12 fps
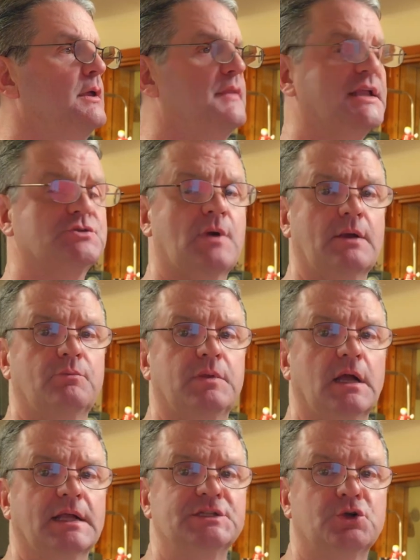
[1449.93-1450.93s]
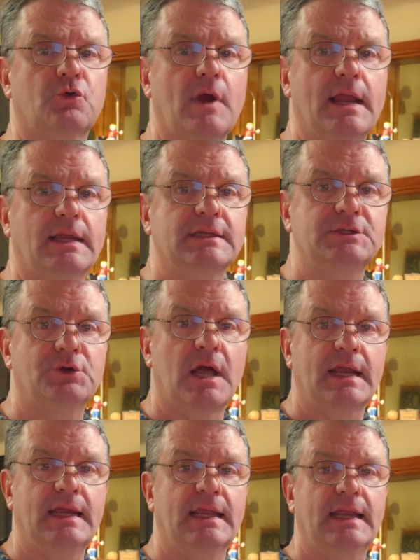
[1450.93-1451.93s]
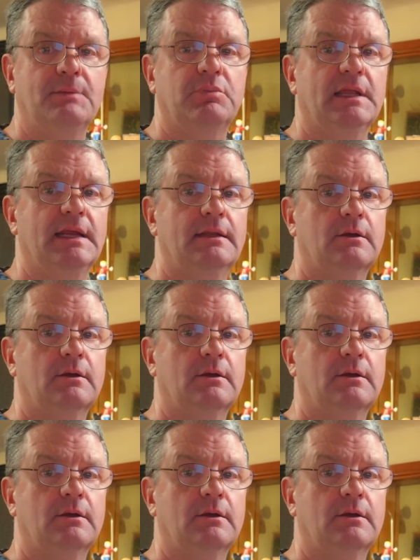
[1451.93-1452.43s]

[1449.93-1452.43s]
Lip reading: That's why plugins are great, because you're not getting any bleed